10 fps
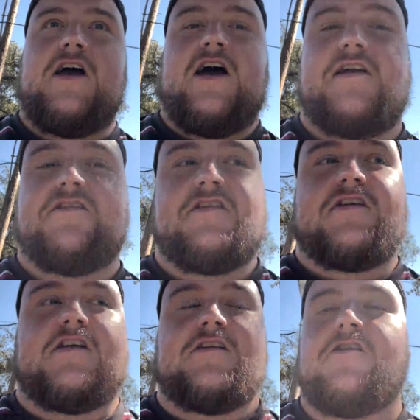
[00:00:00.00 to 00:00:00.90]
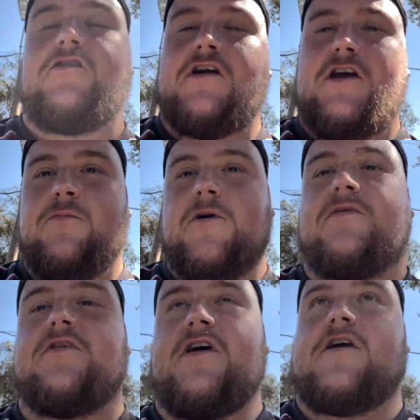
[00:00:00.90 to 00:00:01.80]
and as I said, you can keep up
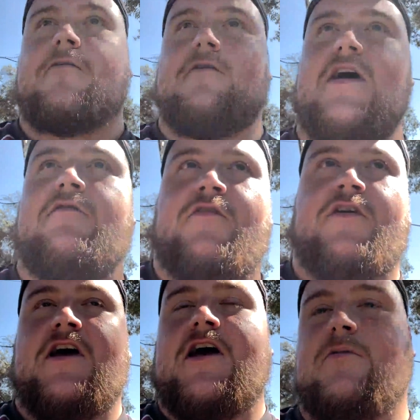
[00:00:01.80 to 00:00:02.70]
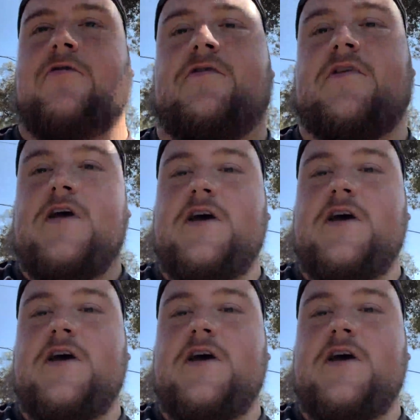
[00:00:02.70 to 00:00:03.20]
to date with everything that happens